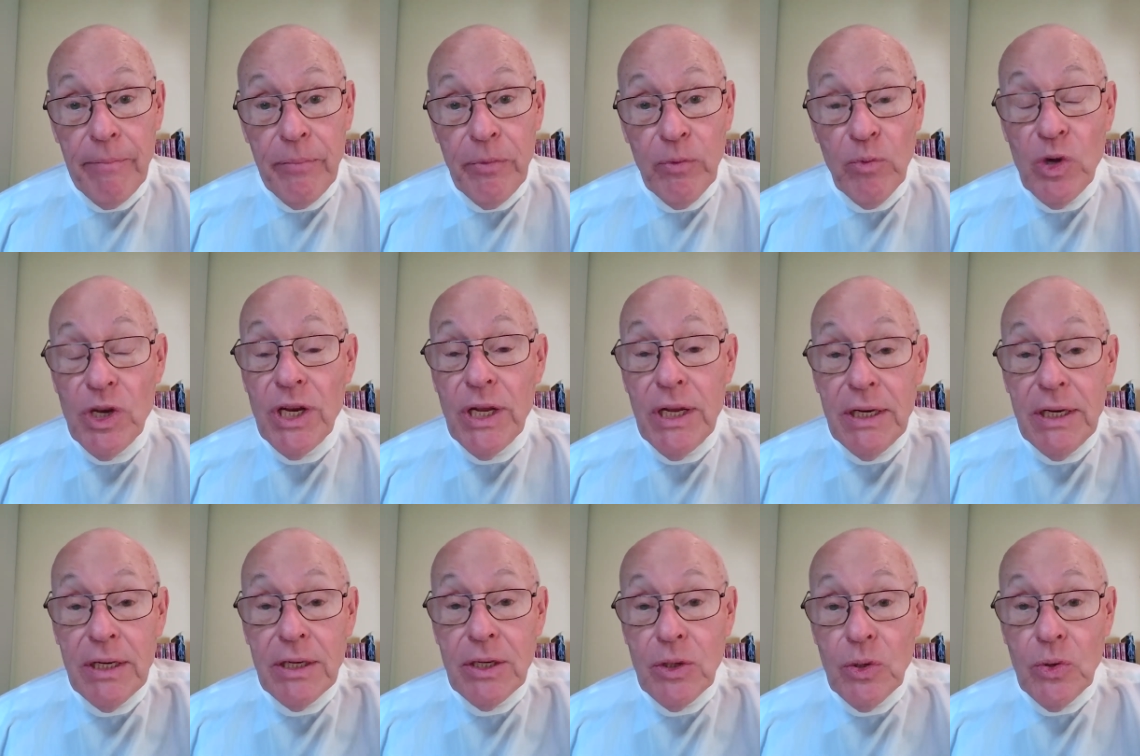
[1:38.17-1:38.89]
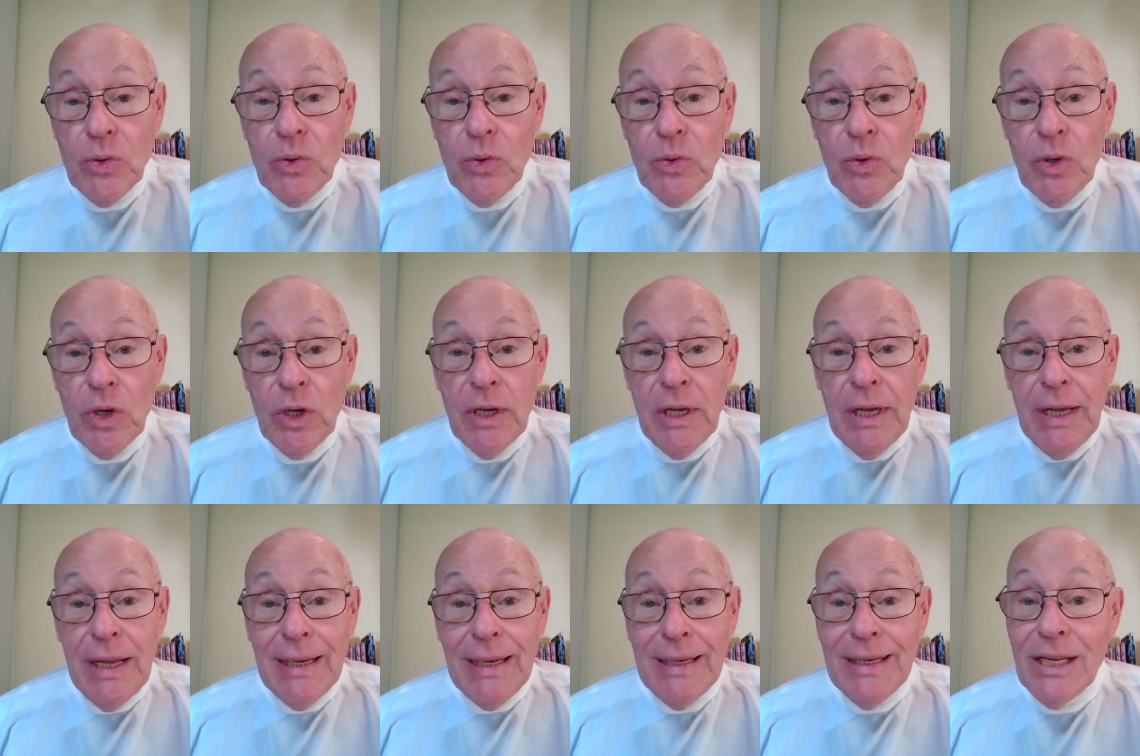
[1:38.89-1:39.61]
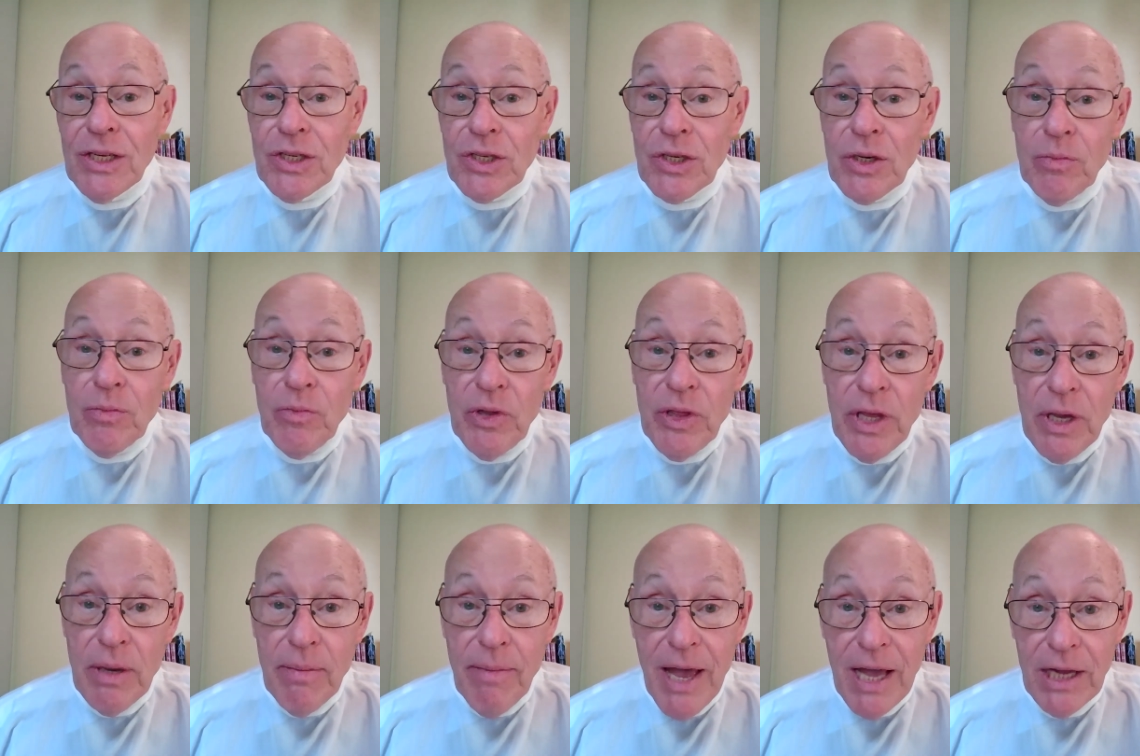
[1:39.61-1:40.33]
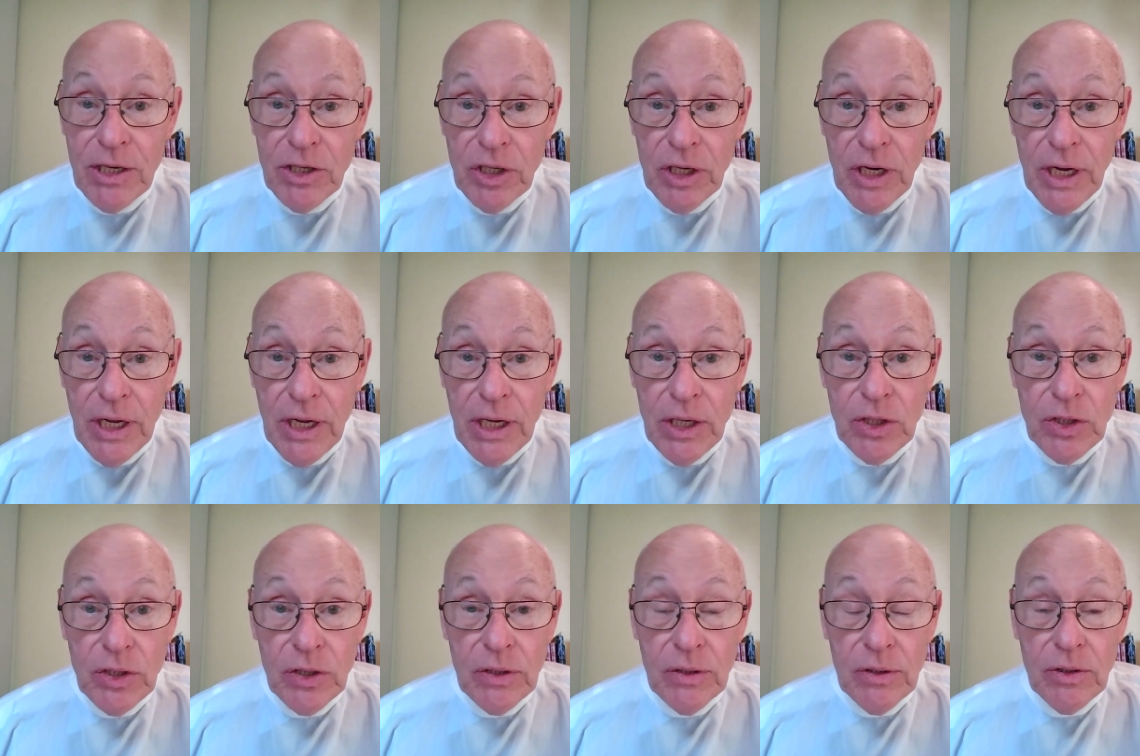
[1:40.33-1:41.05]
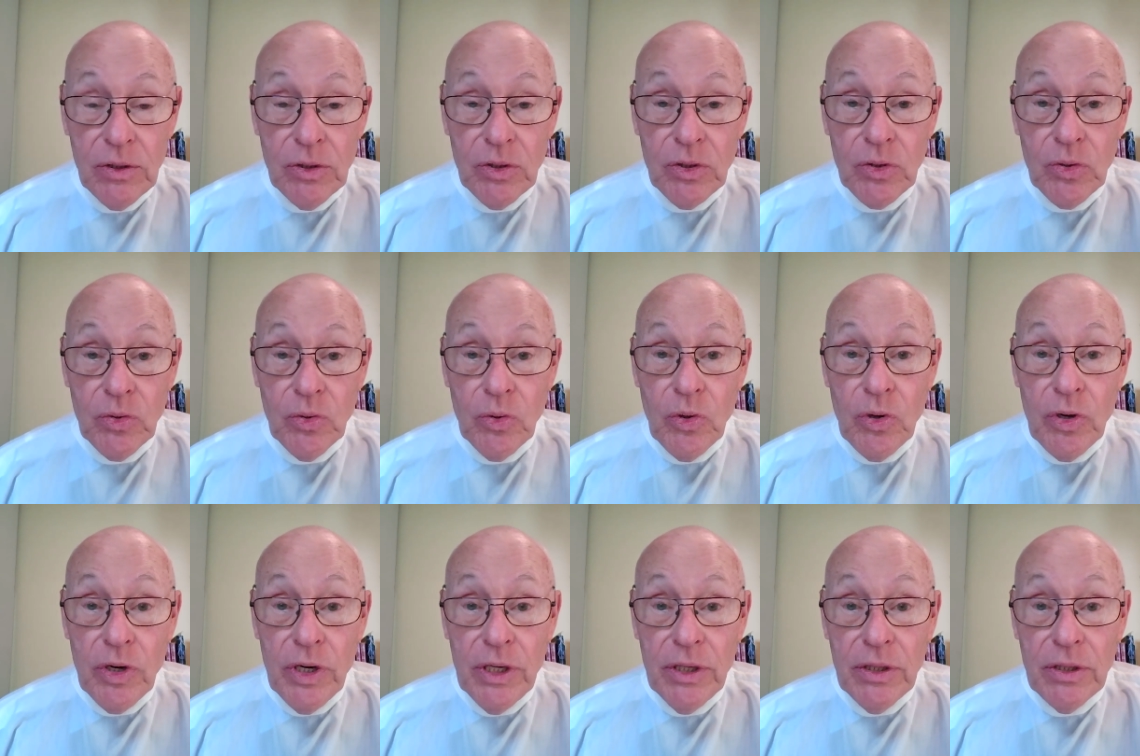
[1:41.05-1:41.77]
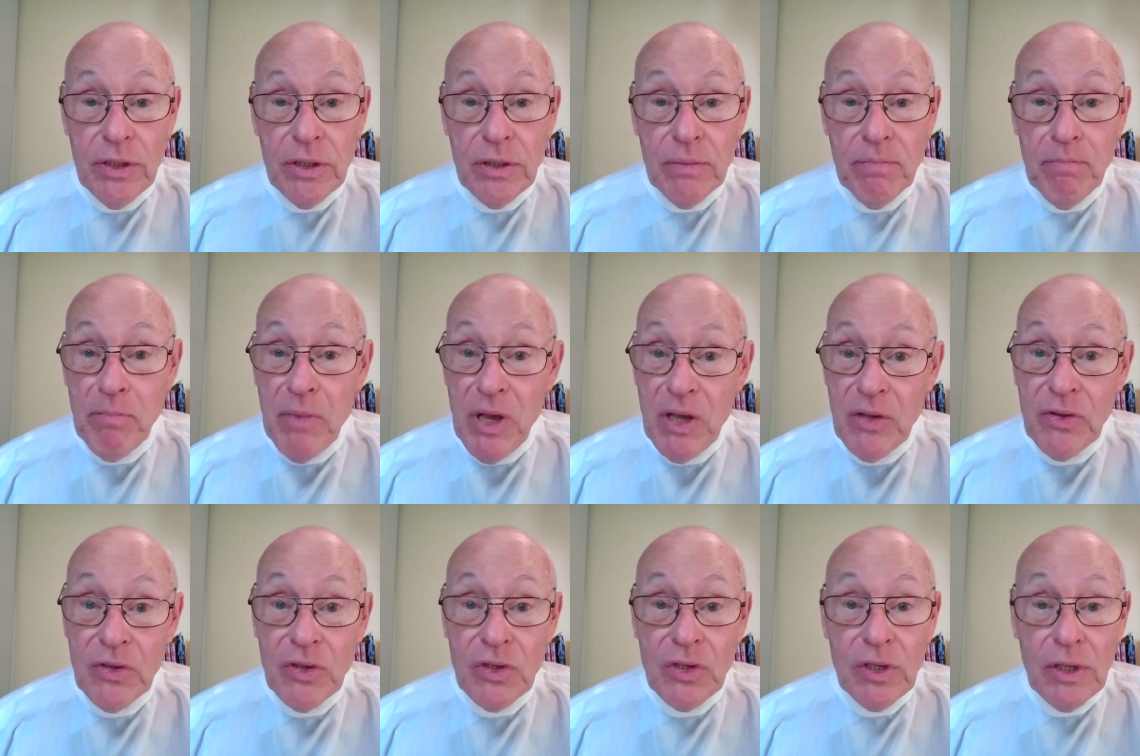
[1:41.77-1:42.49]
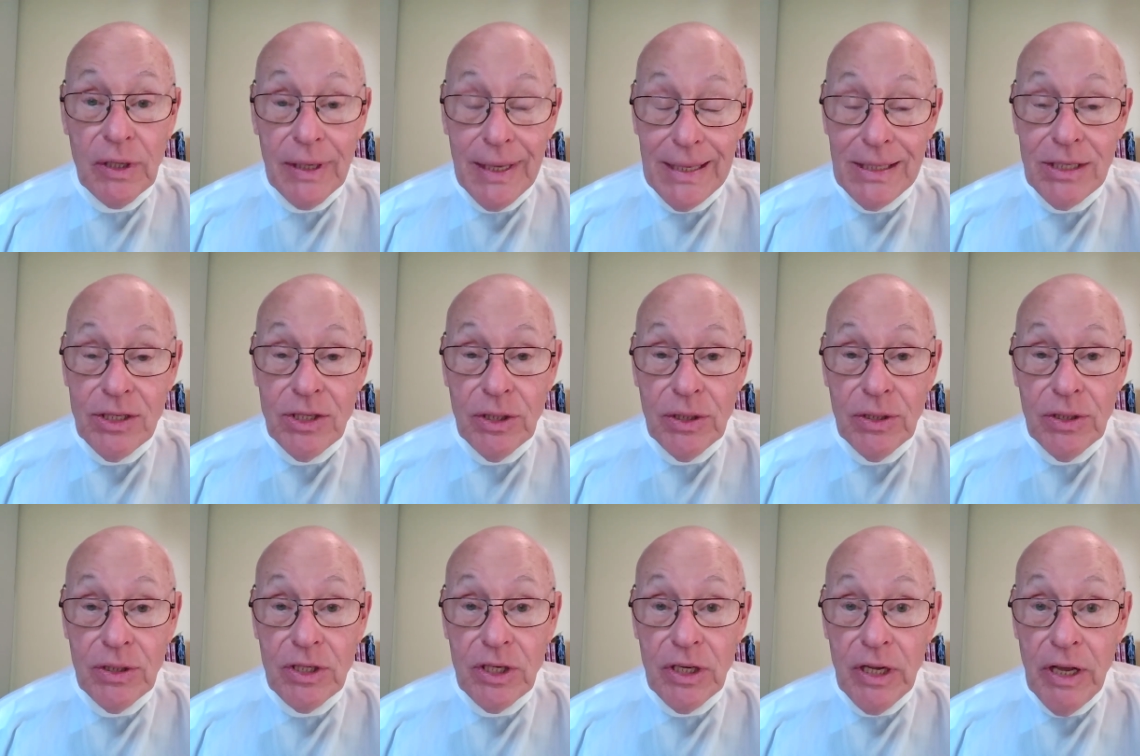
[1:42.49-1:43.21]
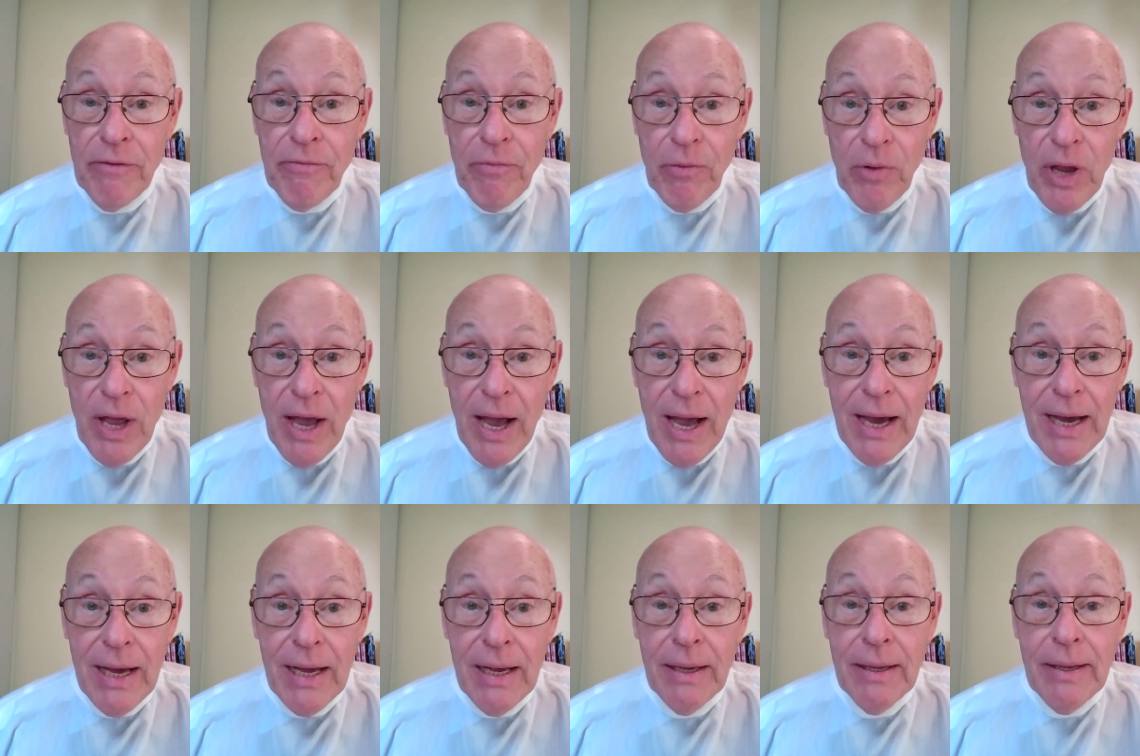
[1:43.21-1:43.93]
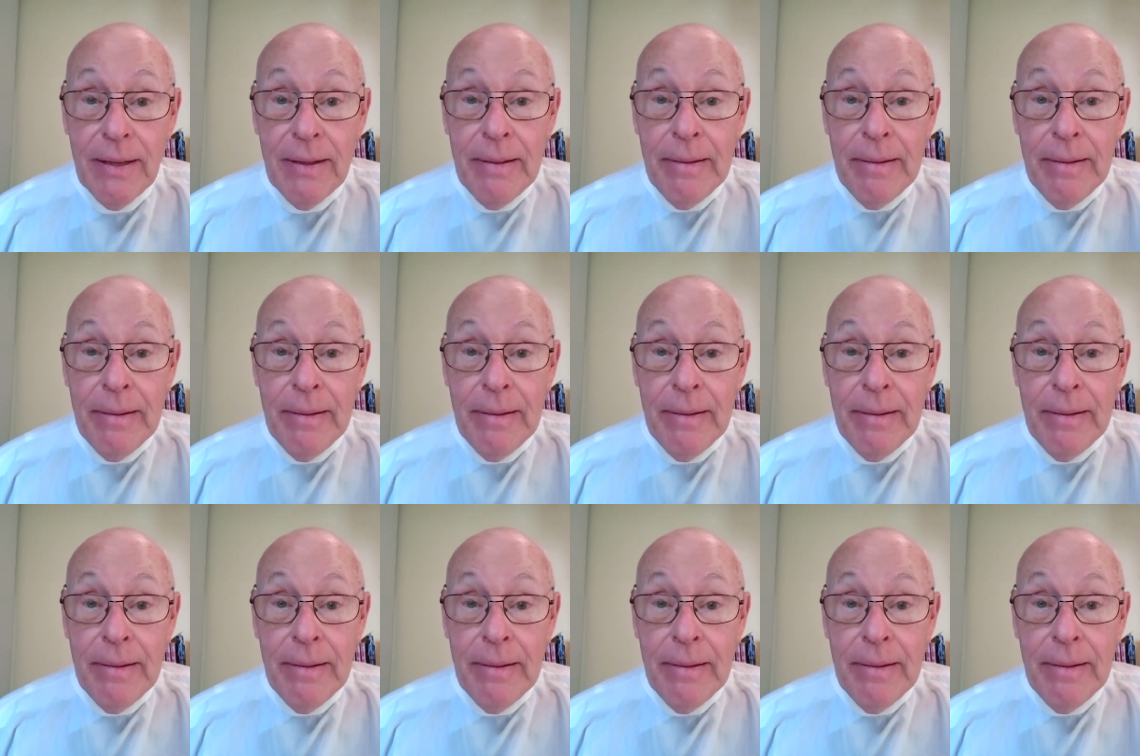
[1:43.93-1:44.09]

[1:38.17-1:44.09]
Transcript: We need to listen with the imagination to stories, myths, legends, if we are